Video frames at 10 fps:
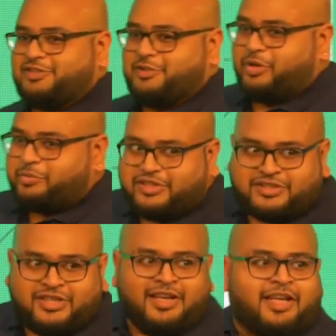the bot.
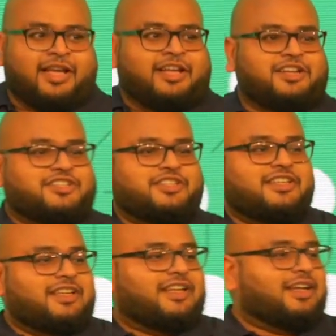Because
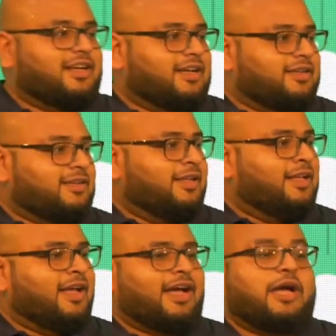initially,
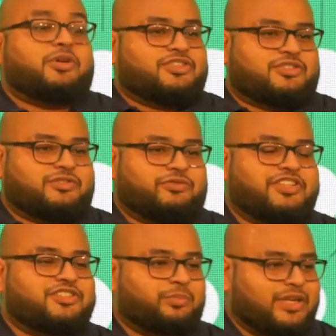I was very
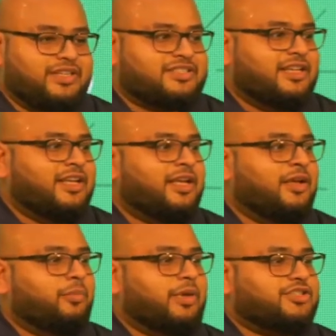surprised
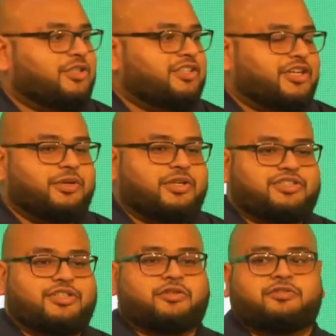based on the
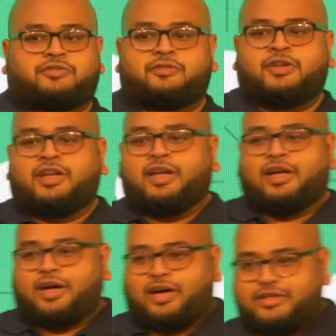accuracy of
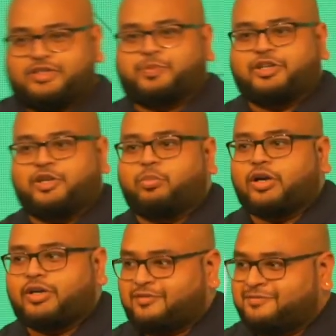this particular bot.